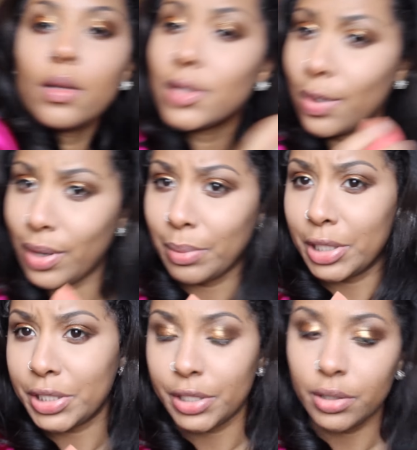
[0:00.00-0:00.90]
So what I'm
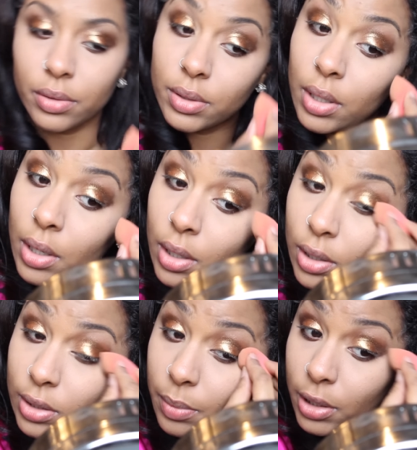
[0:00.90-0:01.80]
going to do,
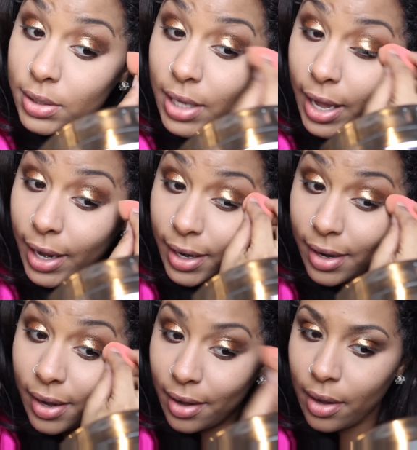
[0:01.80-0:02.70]
so I'm going to take
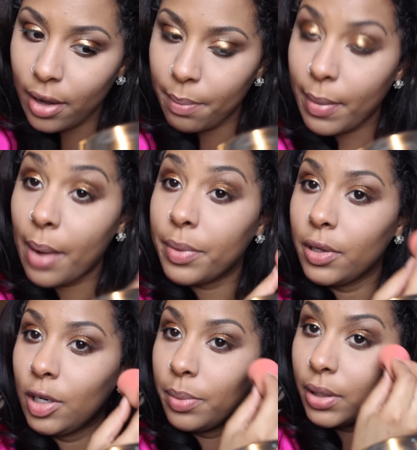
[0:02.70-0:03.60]
my
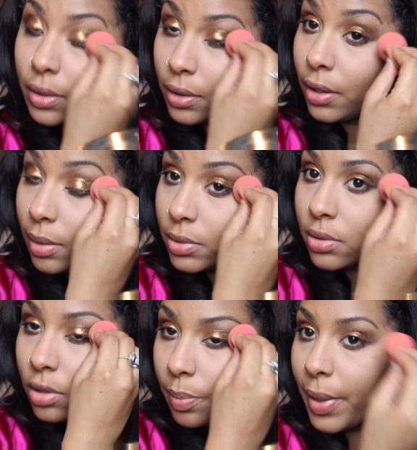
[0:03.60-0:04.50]
beauty blender and I'm
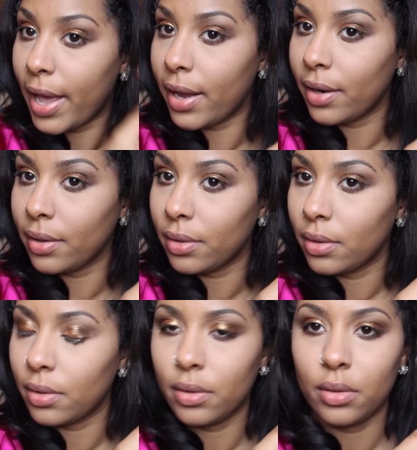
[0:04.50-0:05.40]
just going to pat it.
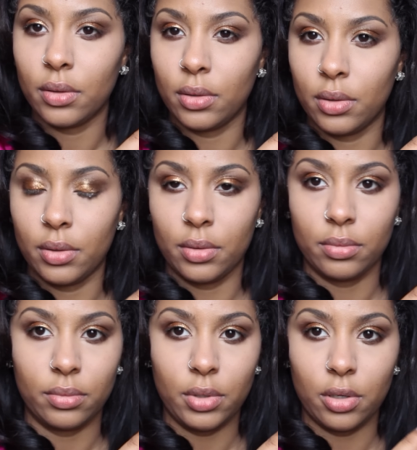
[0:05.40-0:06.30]

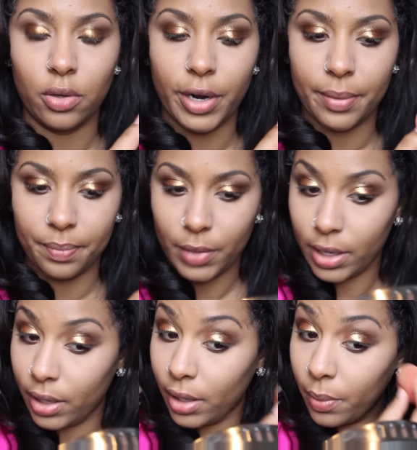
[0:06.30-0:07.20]
Oh, great.
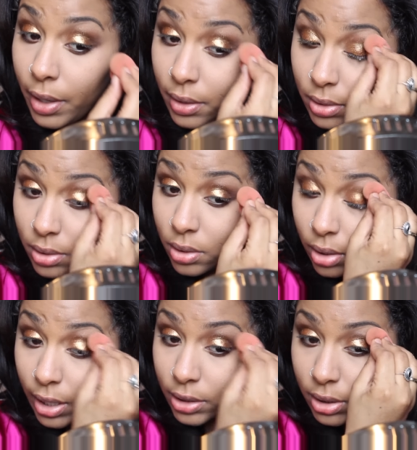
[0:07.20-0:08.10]
And it works.
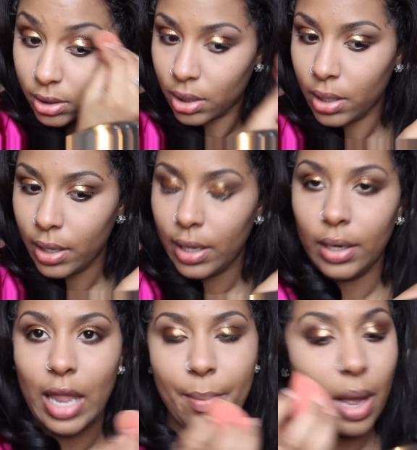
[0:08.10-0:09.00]

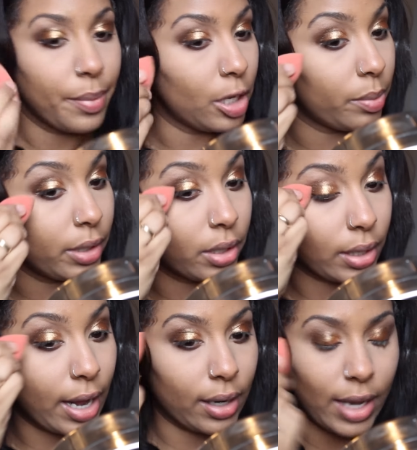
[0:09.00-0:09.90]
let my beauty blender
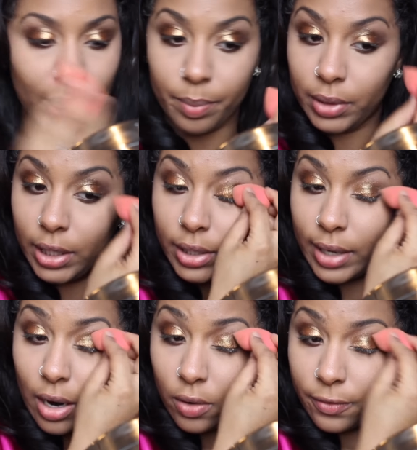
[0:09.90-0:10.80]
kind of like blend
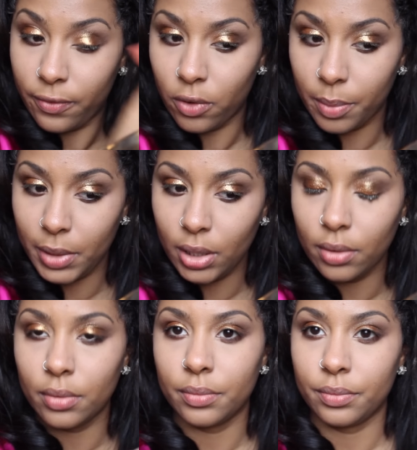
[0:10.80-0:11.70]
it out for me.